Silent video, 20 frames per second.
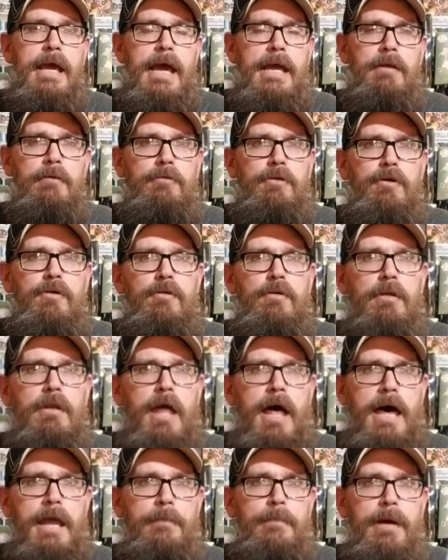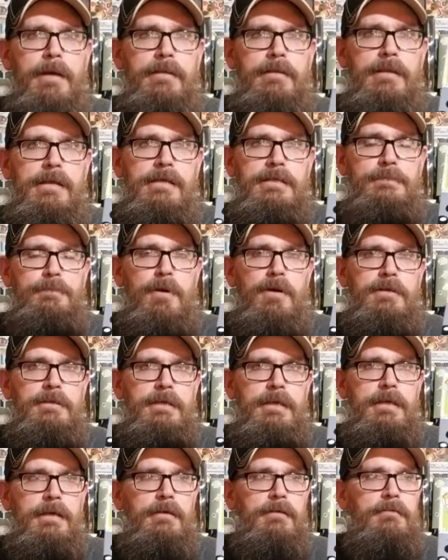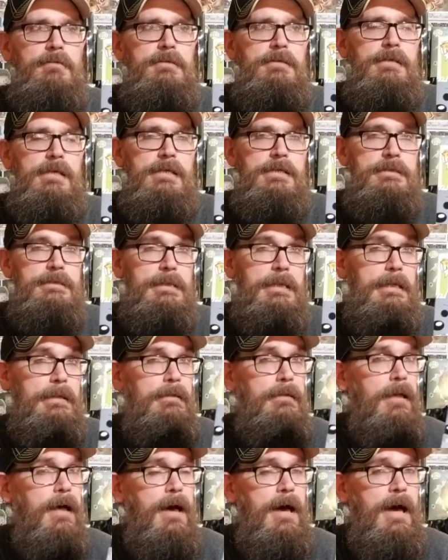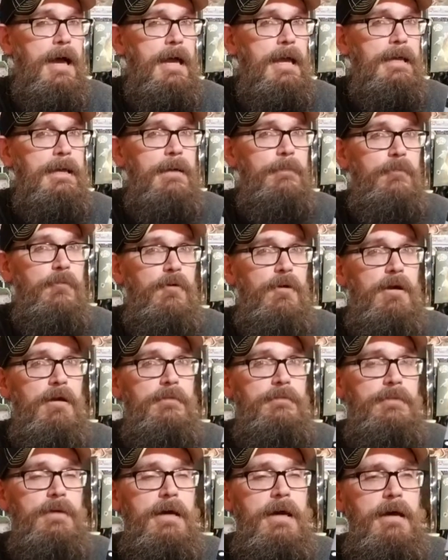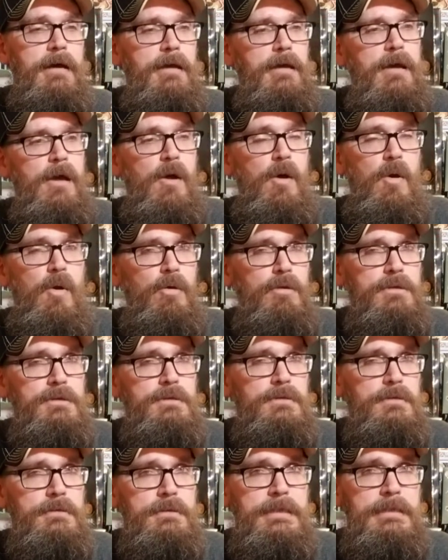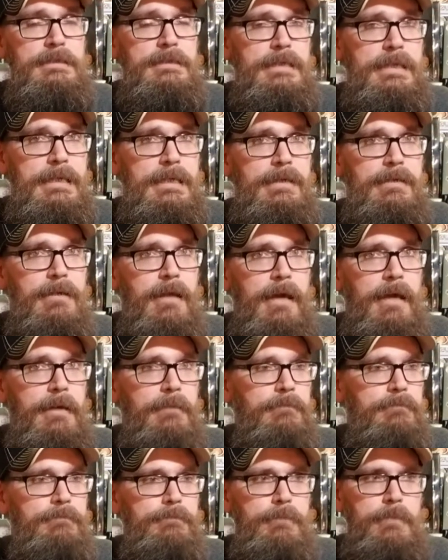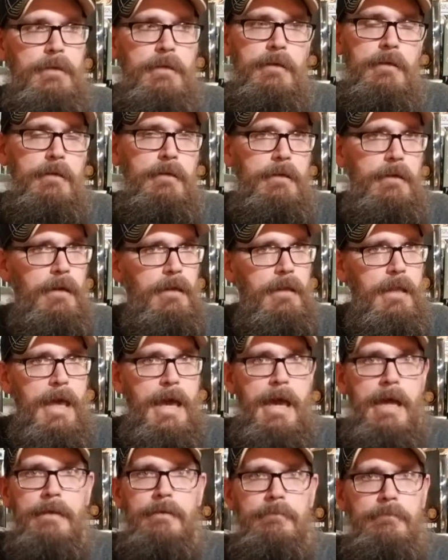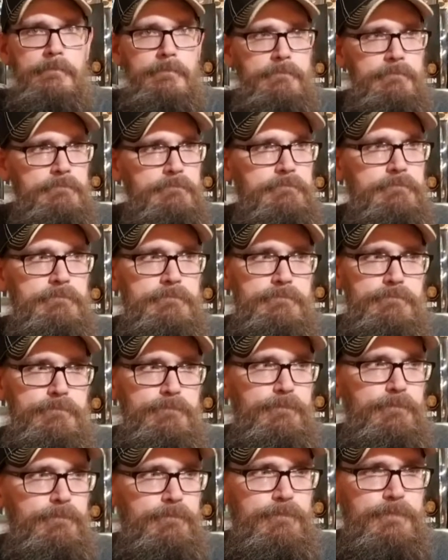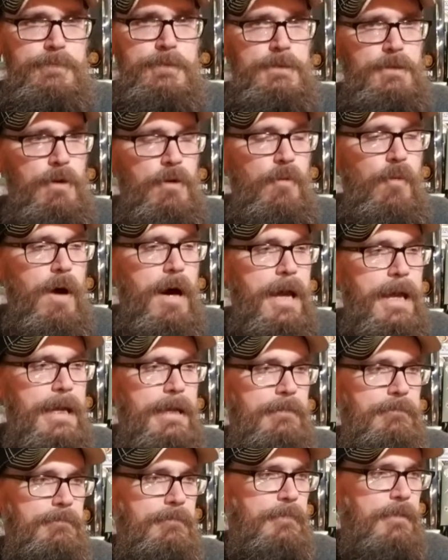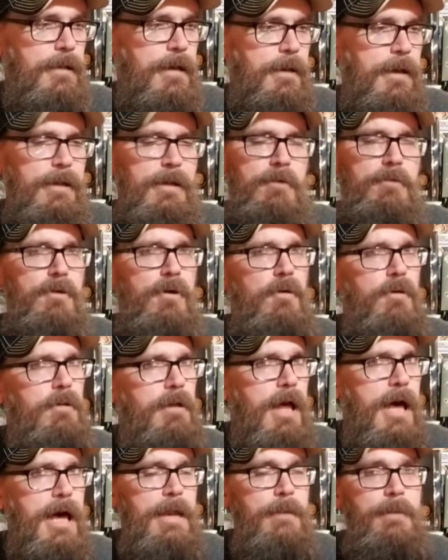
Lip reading: I don't know a lot about this particular Disney line. I'm more of a old school Disney, like Aladdin, Snow White. I don't know a lot